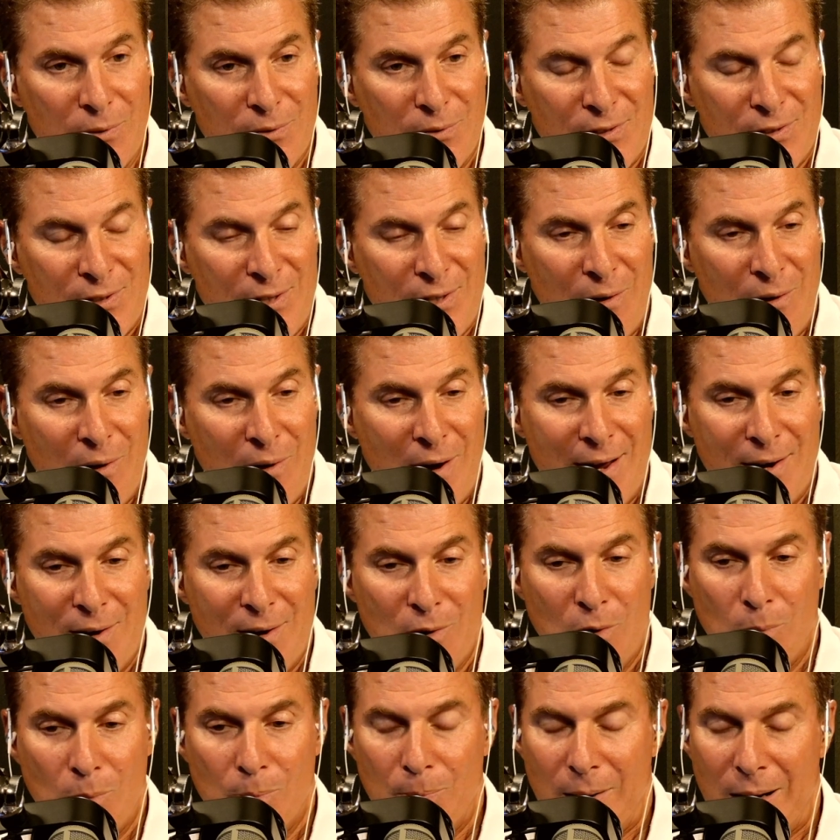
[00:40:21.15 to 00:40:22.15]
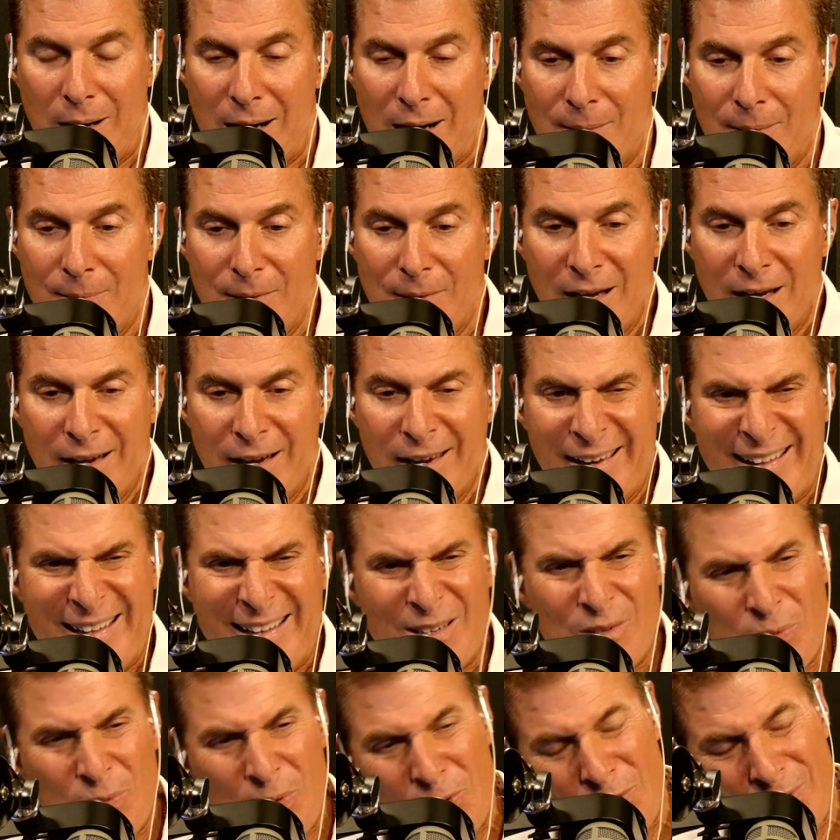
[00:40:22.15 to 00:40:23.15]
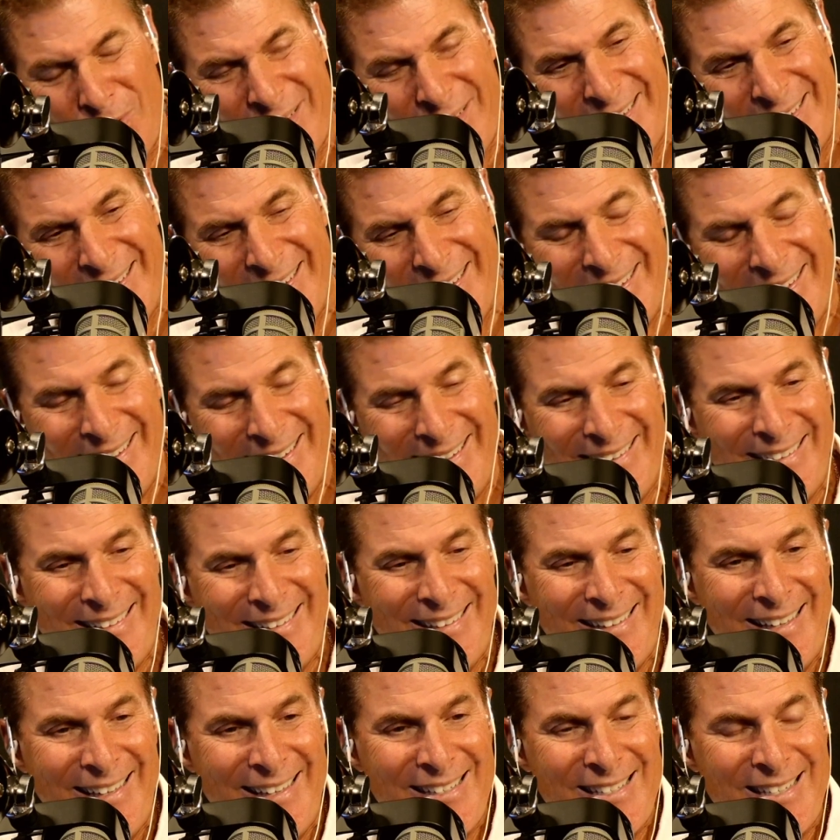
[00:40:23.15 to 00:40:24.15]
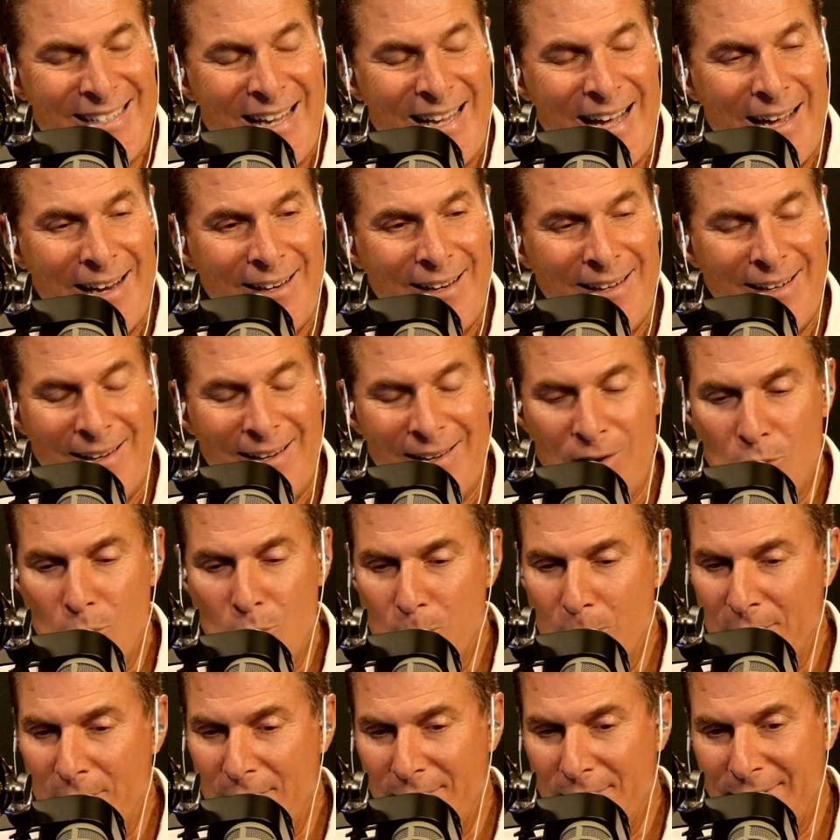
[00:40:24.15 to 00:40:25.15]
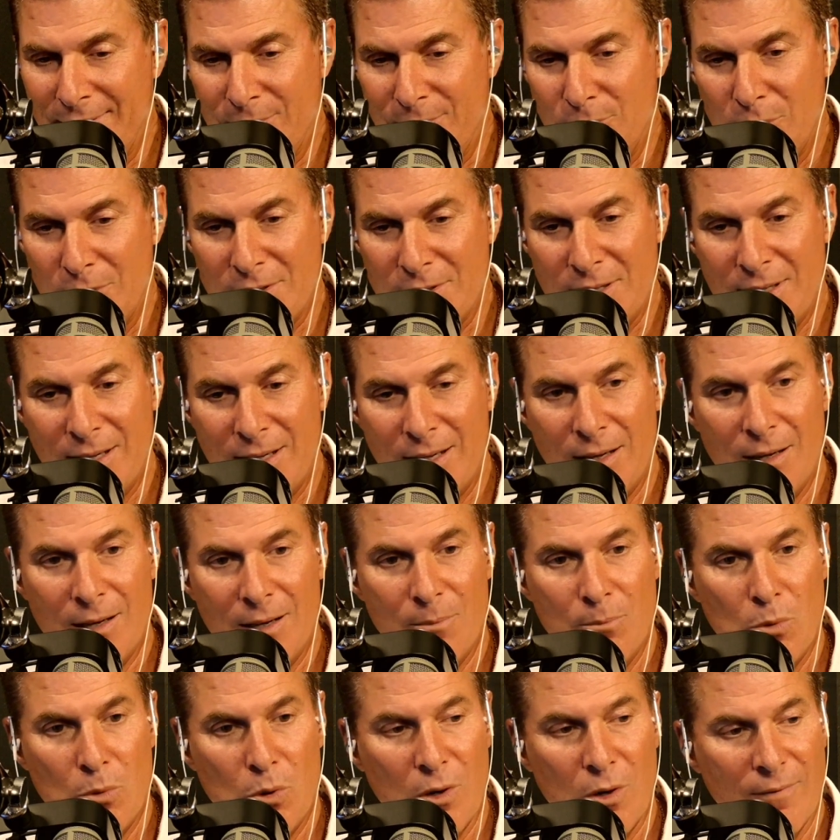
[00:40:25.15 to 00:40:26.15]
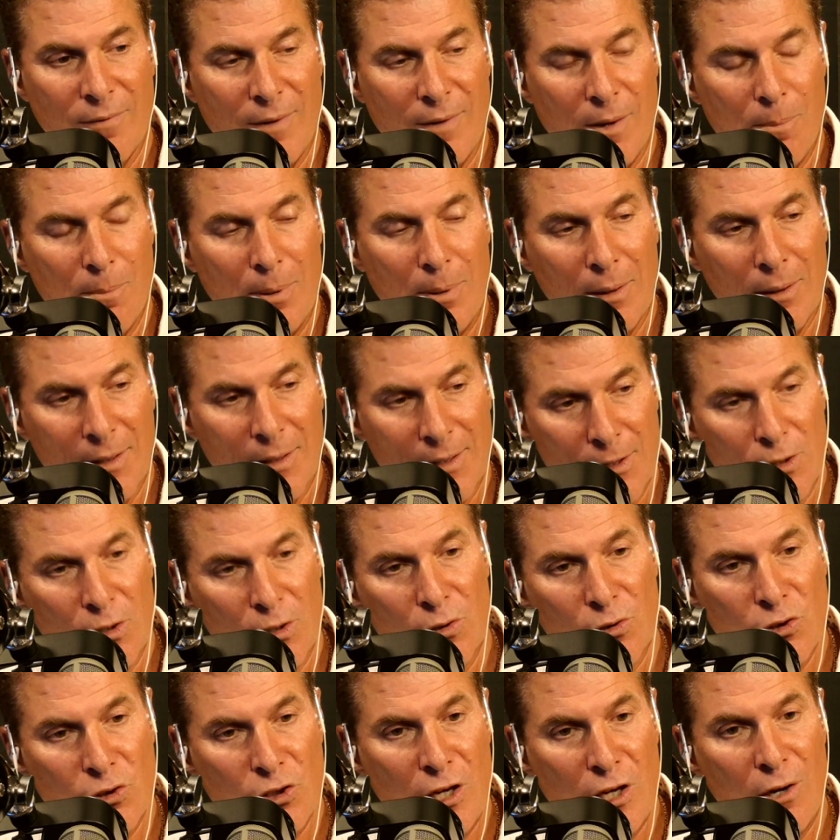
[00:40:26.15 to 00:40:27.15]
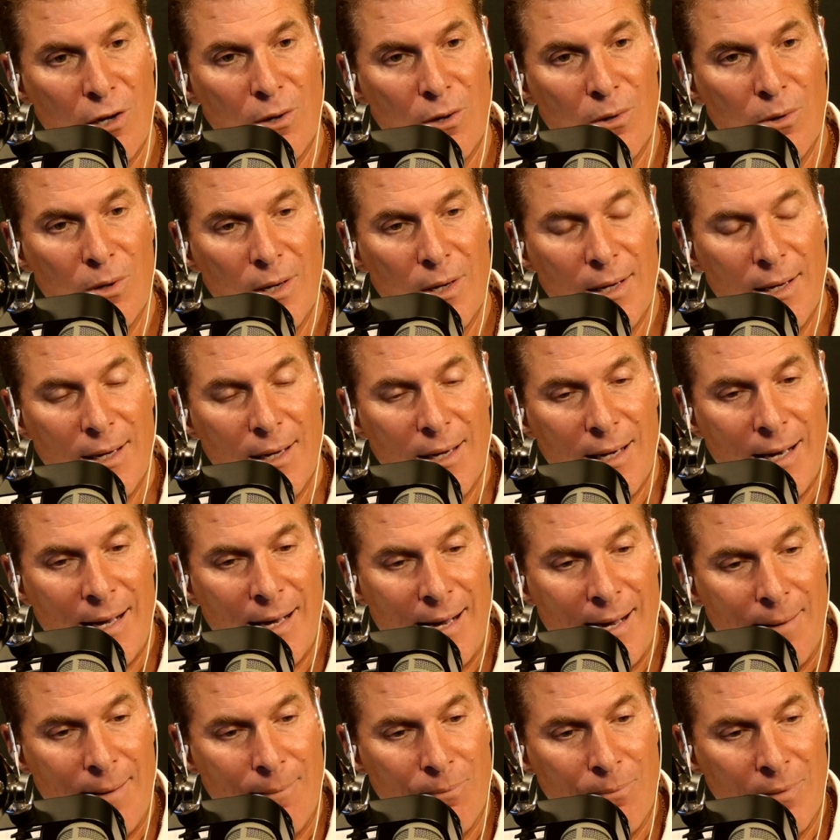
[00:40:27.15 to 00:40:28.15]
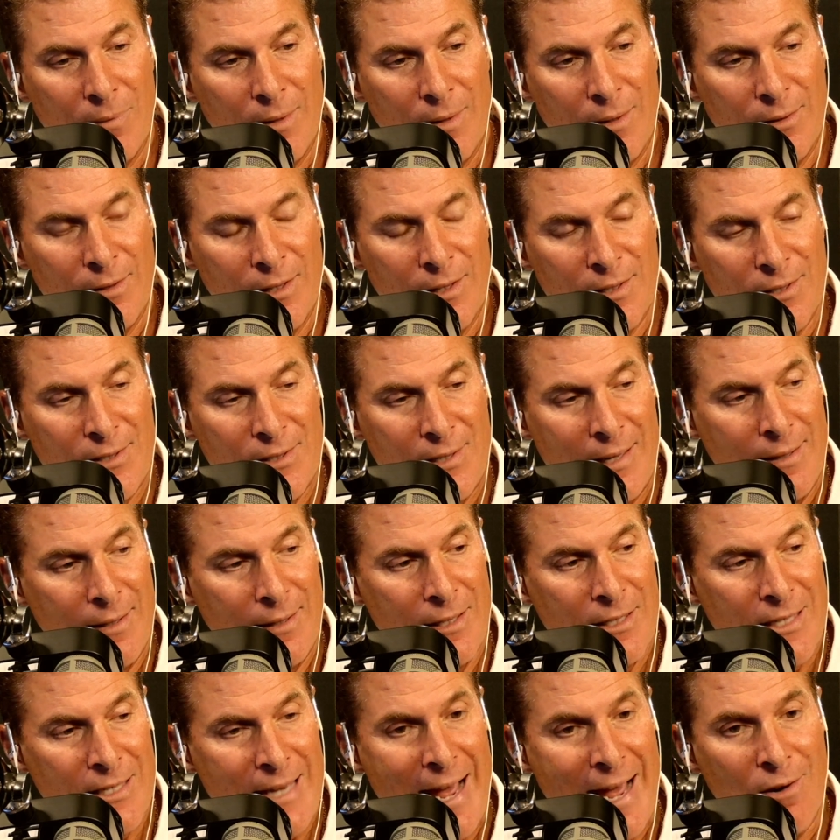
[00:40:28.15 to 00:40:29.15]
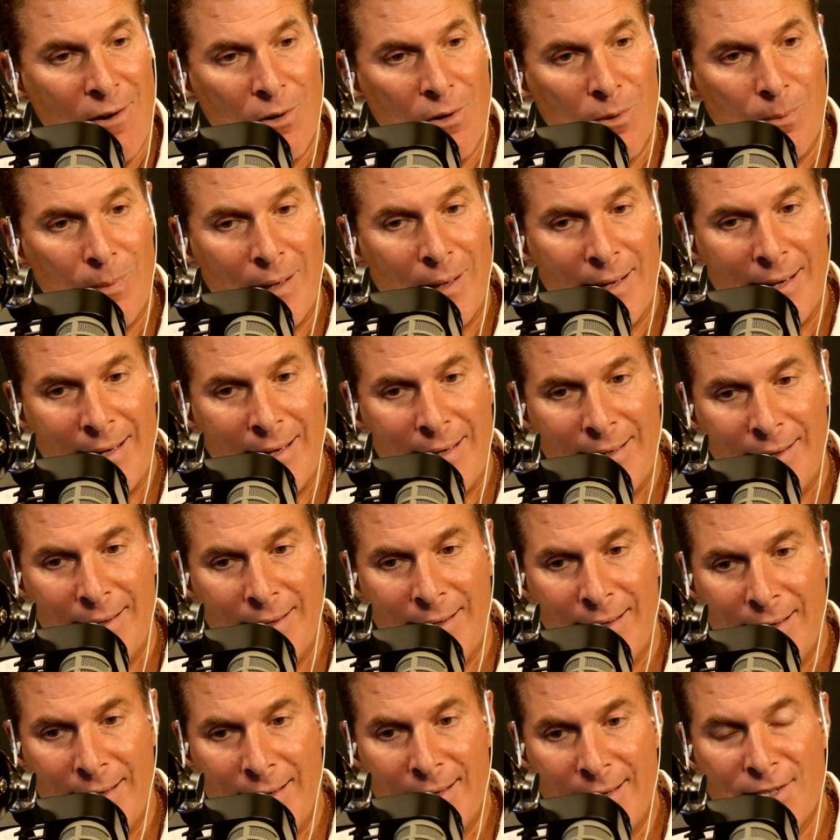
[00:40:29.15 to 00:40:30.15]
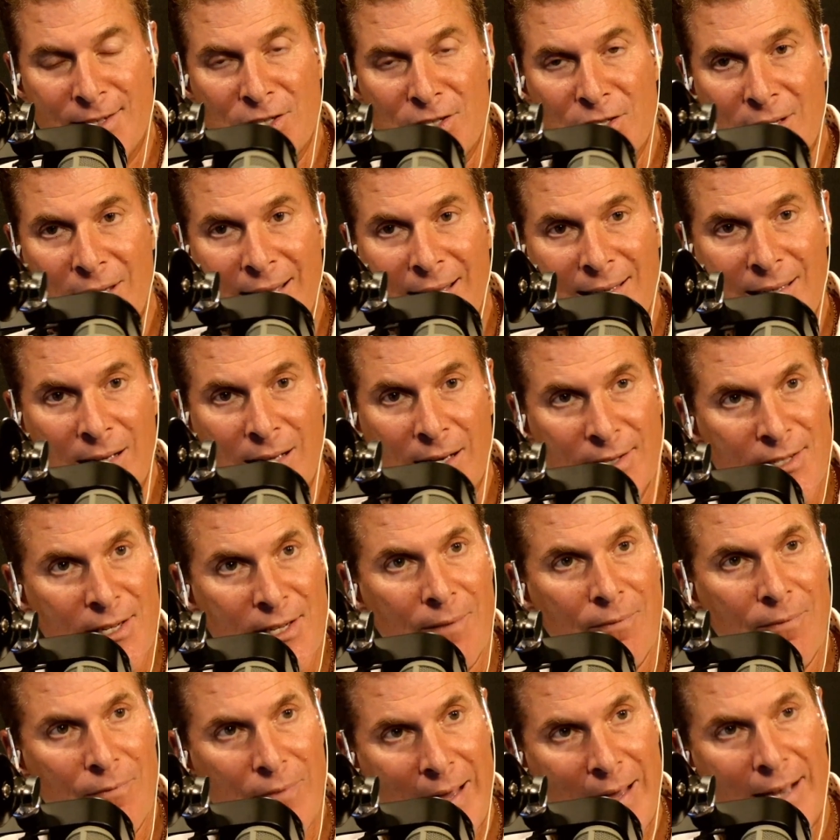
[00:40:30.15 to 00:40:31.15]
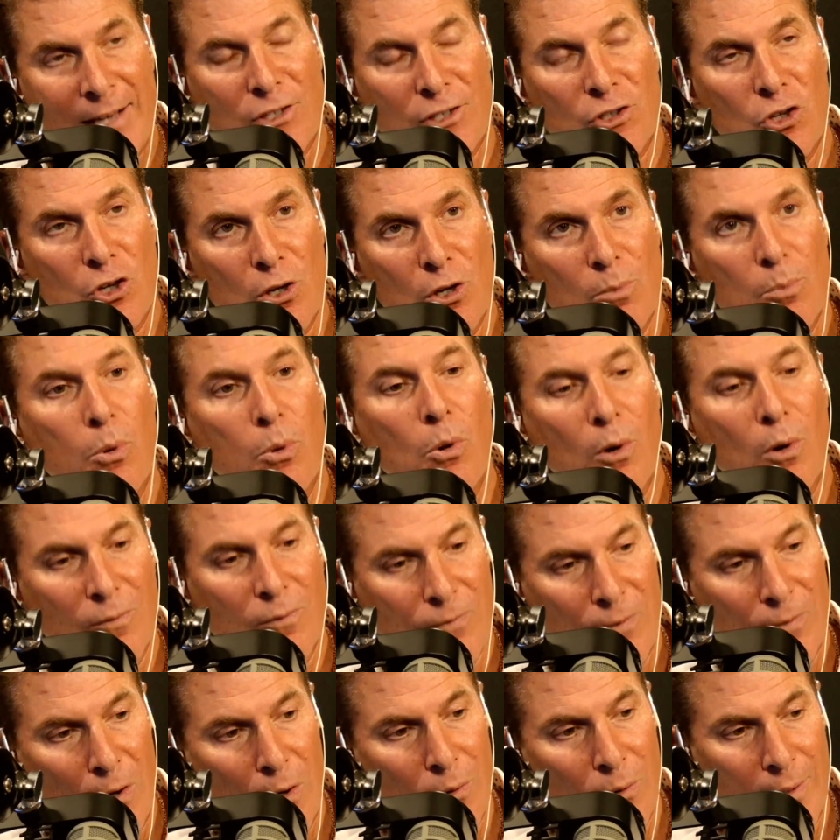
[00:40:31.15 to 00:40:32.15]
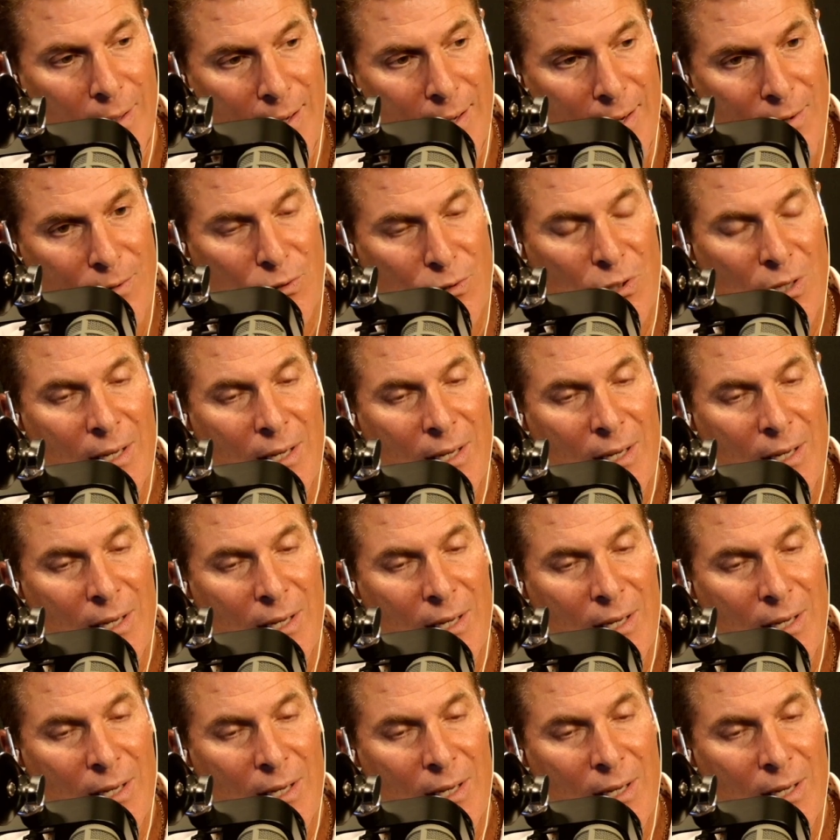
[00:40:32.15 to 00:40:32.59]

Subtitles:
So I hope this was it's not. I hope it wasn't more of a political show this hour, but it does affect your portfolios.